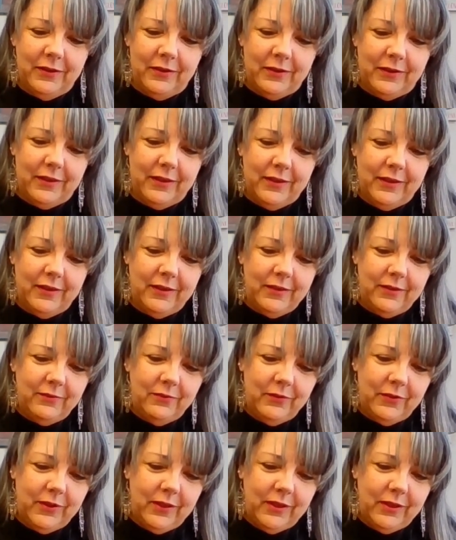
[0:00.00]
okay,
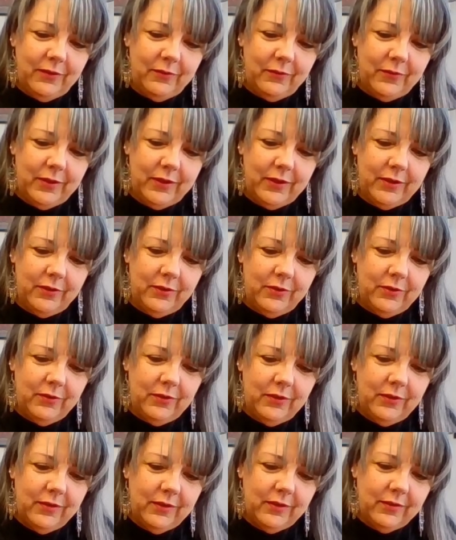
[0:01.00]
yeah, we're gonna
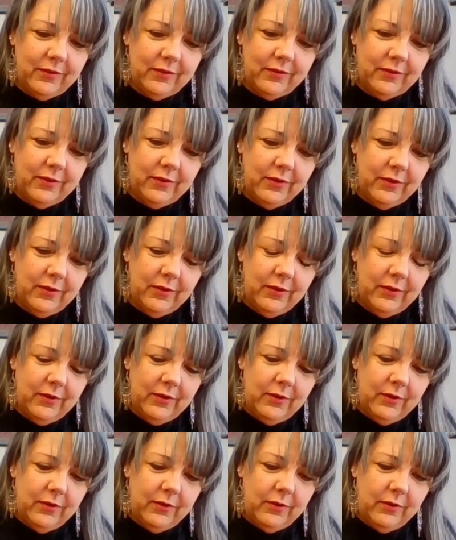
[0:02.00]
do this
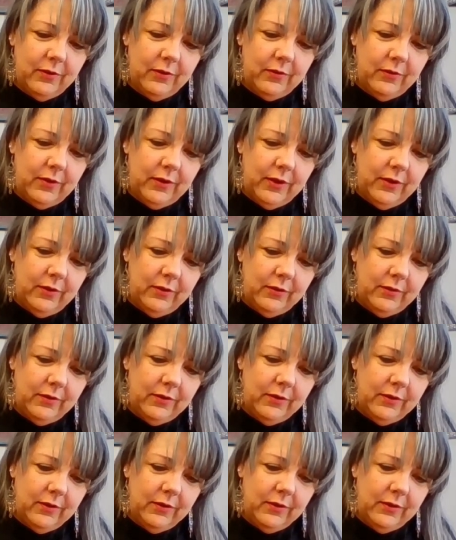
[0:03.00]

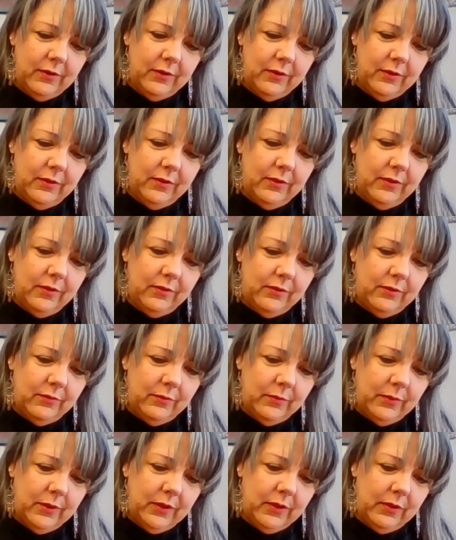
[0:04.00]
around
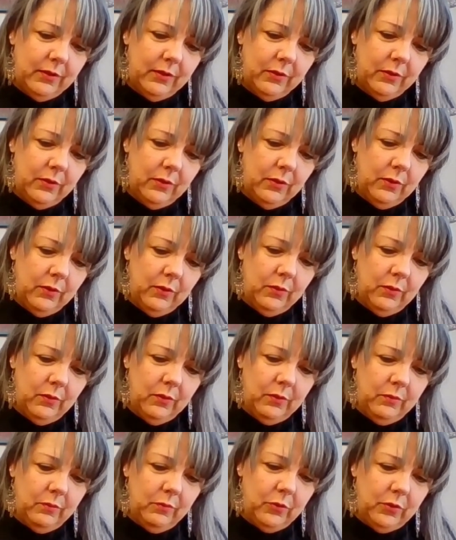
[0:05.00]
this way.
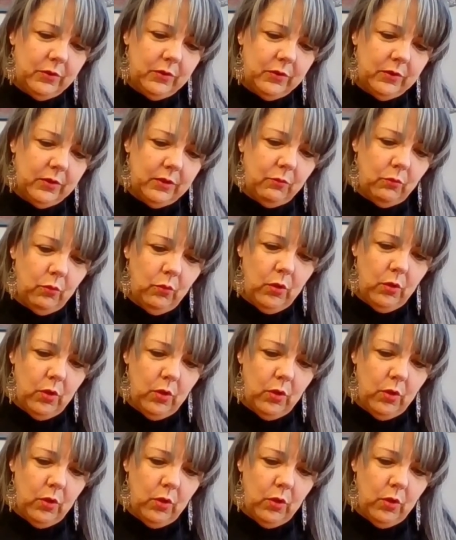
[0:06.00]
One more time.